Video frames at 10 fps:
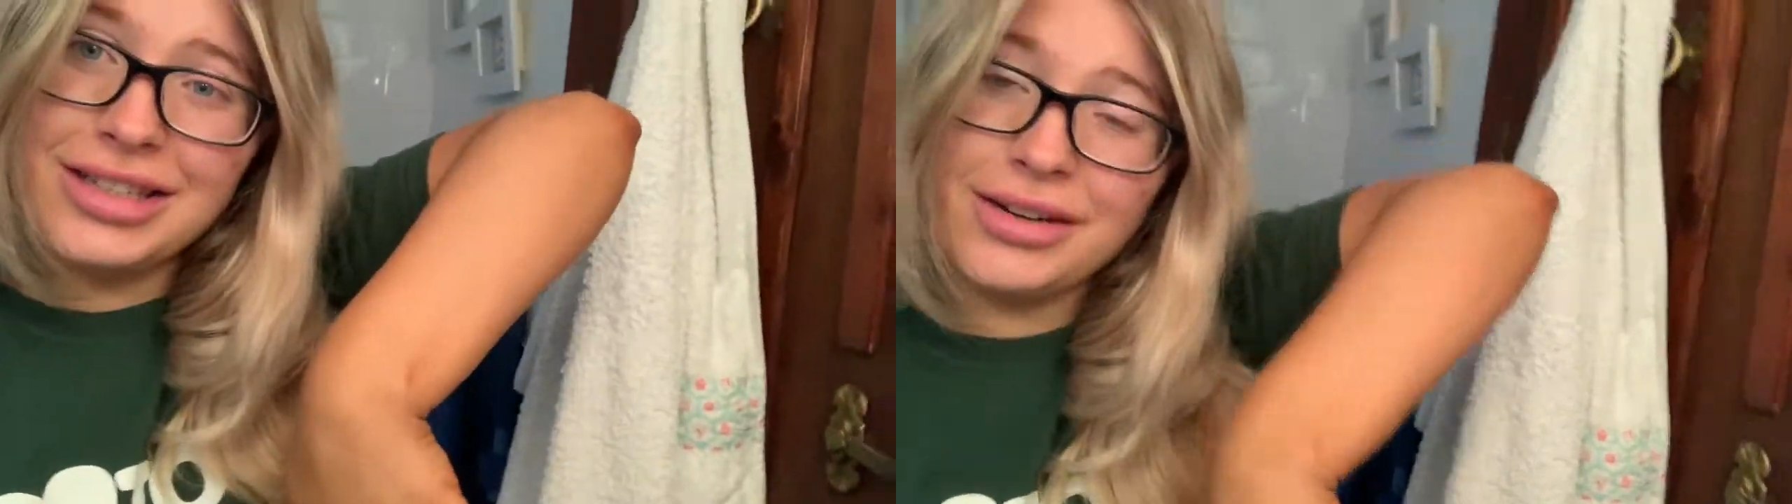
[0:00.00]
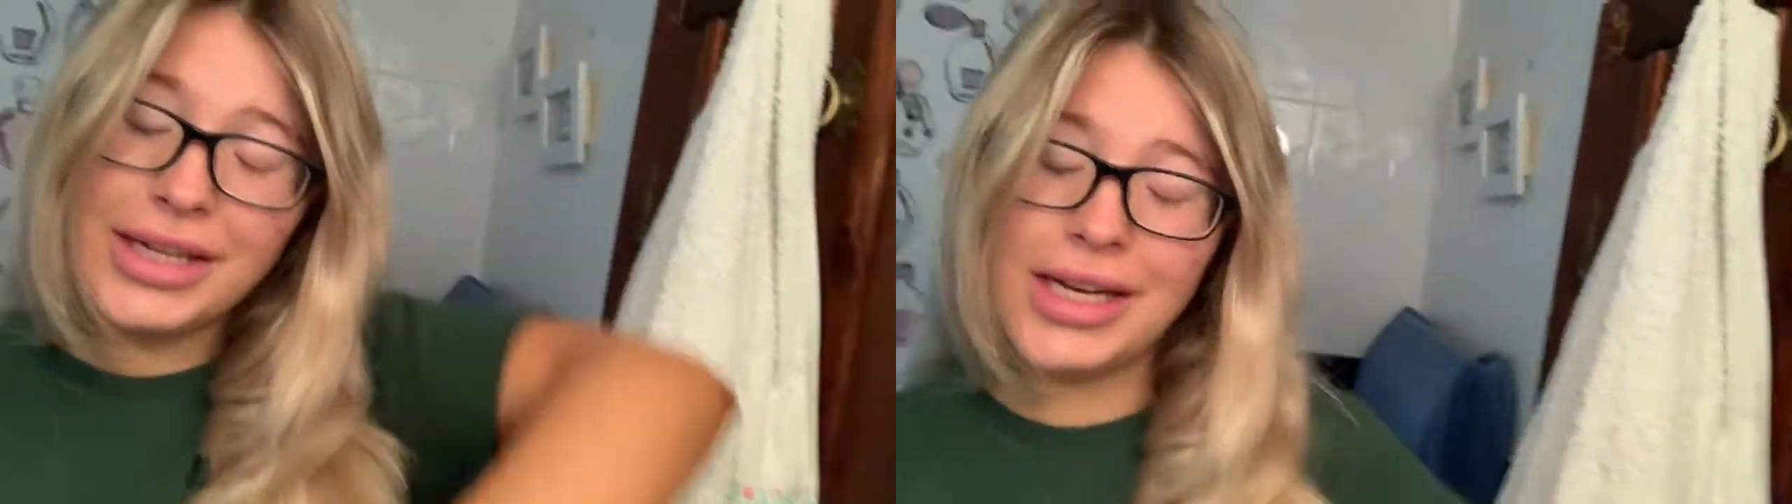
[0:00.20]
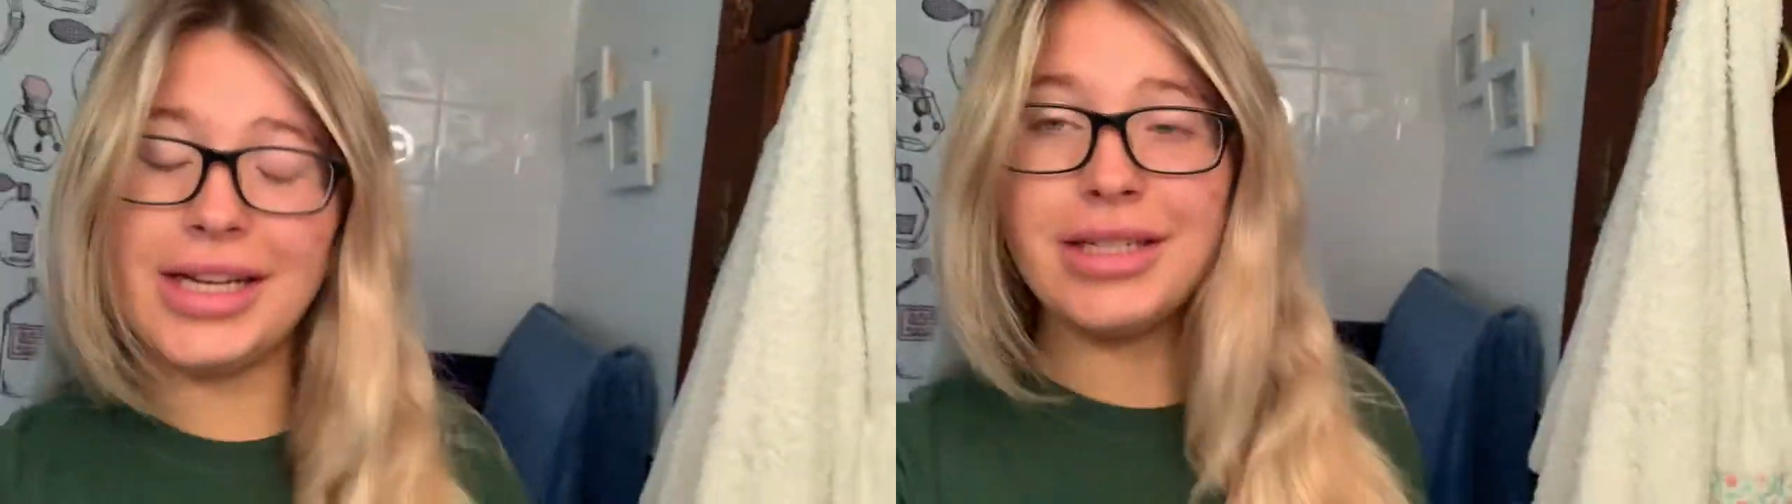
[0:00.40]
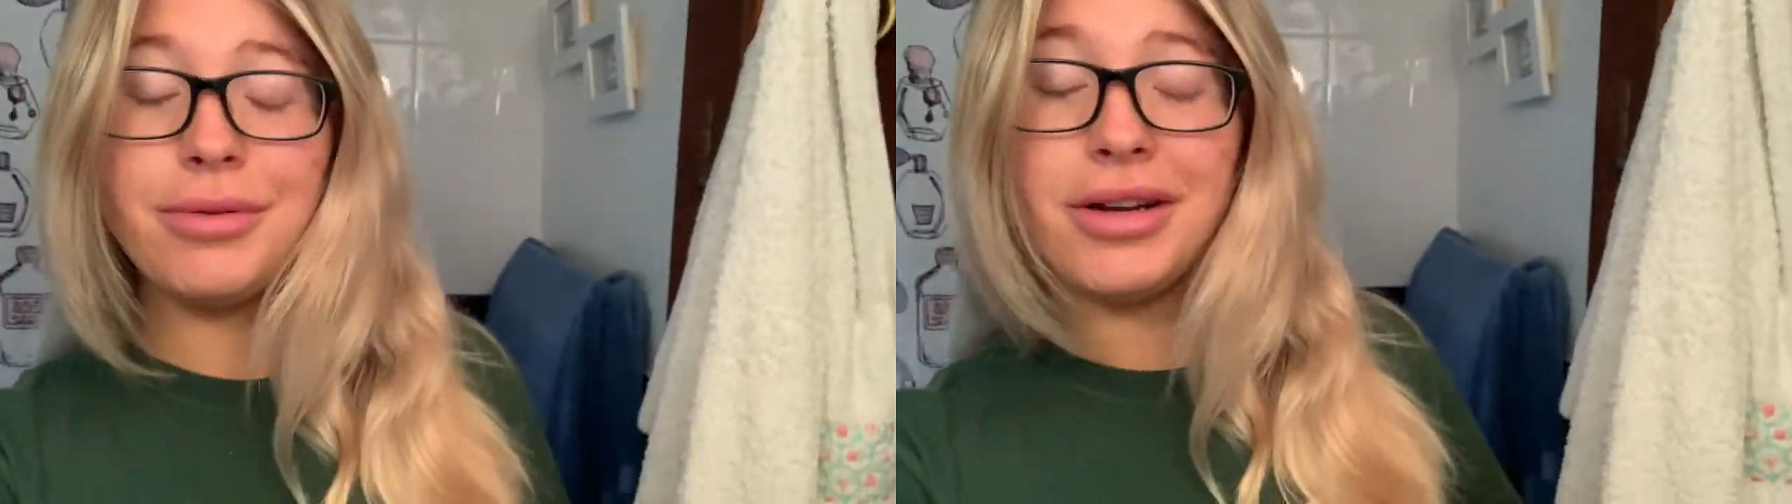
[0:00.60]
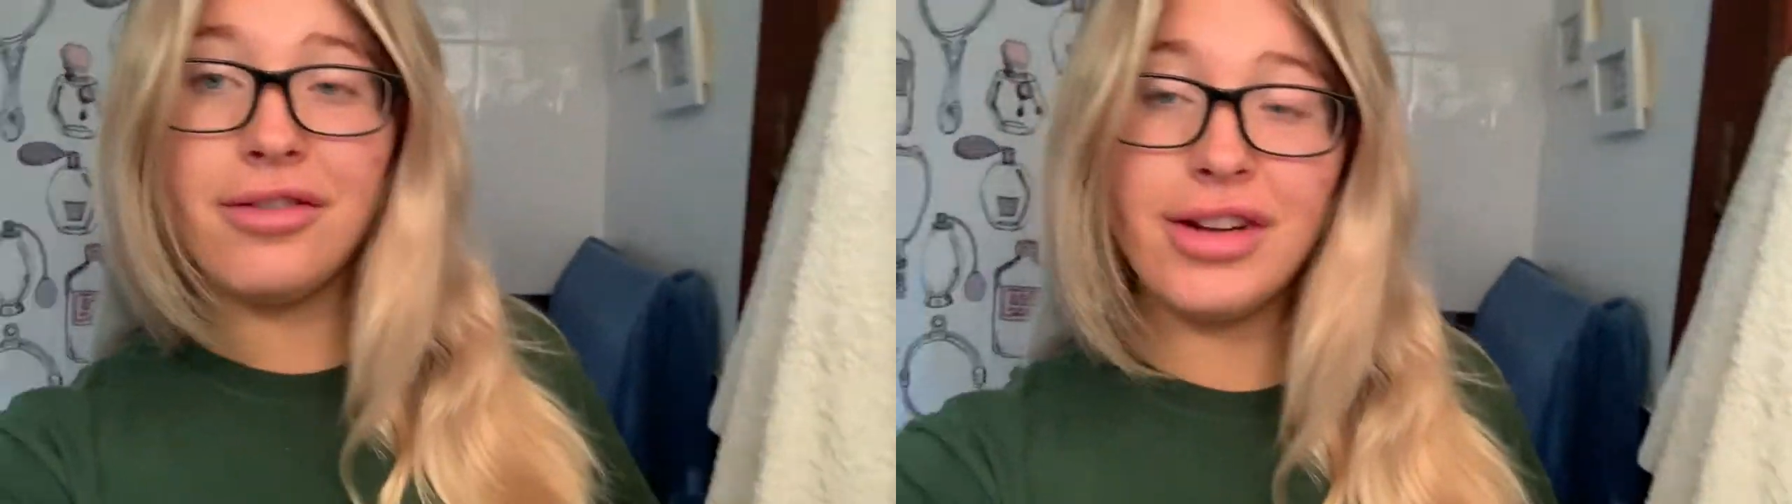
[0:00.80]
I'm going to need to
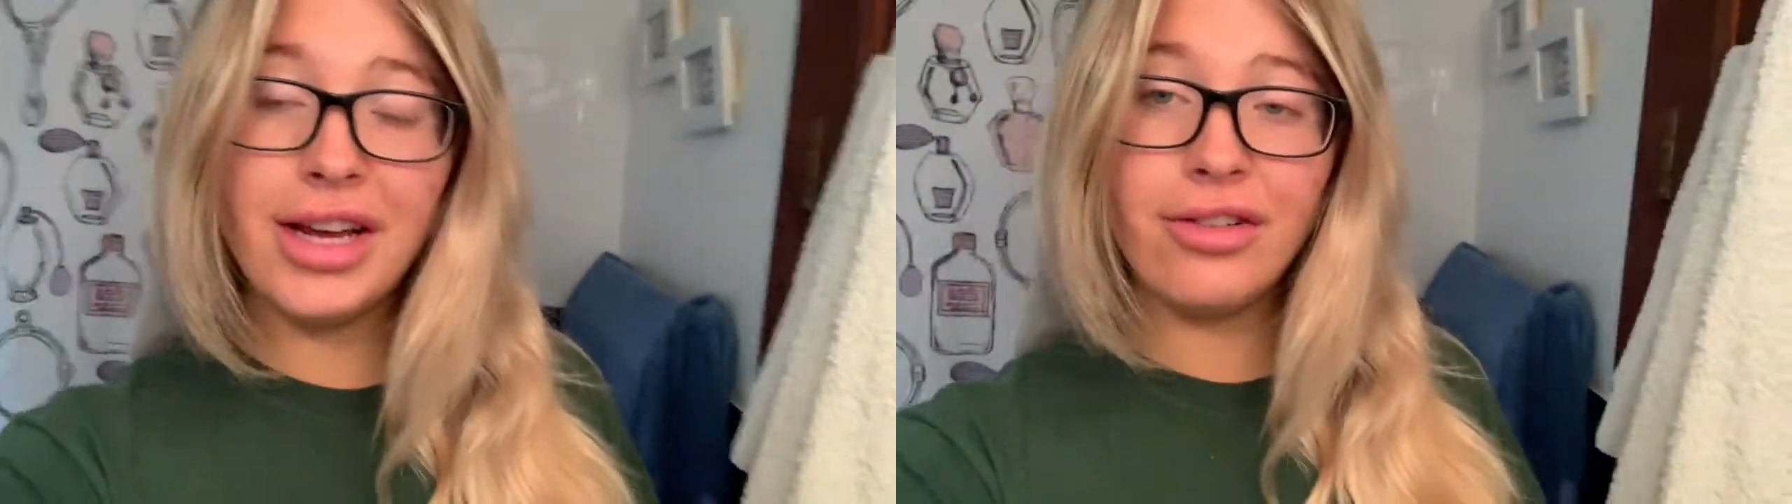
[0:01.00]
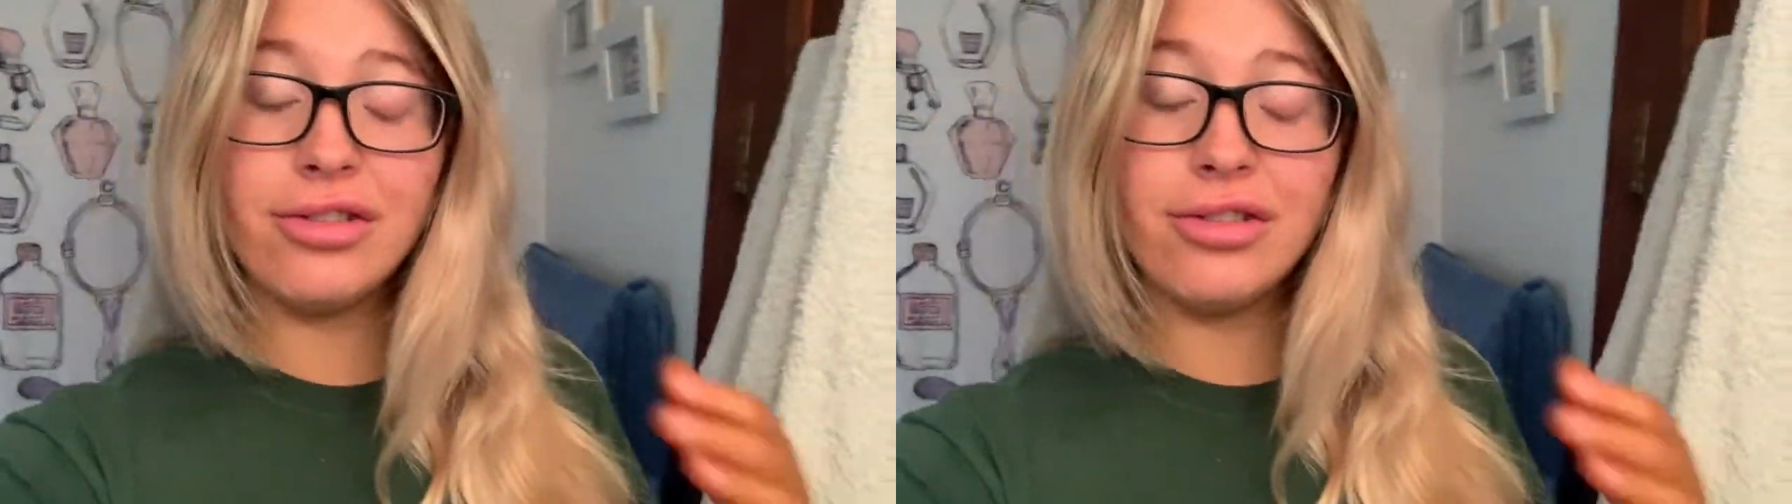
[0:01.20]
put another layer